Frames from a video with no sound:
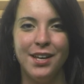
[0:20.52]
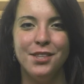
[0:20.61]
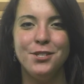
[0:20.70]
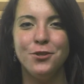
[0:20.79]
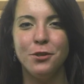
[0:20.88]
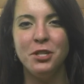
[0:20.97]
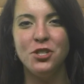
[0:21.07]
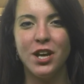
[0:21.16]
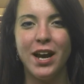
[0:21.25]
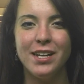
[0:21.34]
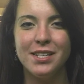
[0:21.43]
The streaming
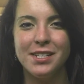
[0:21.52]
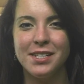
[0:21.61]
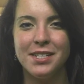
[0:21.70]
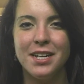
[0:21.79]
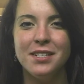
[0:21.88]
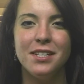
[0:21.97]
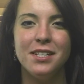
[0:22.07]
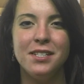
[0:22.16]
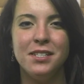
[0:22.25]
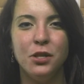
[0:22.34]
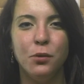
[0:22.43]
giant has extended
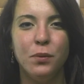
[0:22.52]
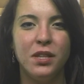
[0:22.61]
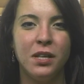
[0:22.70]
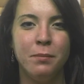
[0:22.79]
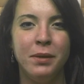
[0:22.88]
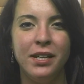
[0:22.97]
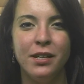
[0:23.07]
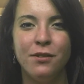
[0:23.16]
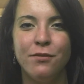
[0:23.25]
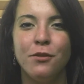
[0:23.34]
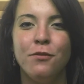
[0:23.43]
its deal with the
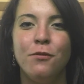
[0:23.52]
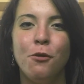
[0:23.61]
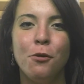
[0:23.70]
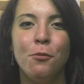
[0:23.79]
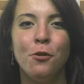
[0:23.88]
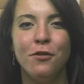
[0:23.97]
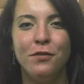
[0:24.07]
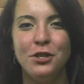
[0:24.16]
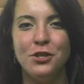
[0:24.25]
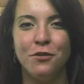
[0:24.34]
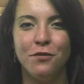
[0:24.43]
comedian for 4 more
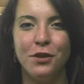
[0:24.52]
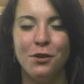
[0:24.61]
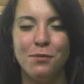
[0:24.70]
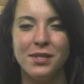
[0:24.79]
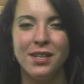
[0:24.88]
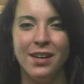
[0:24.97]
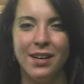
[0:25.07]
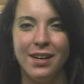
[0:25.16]
feature films.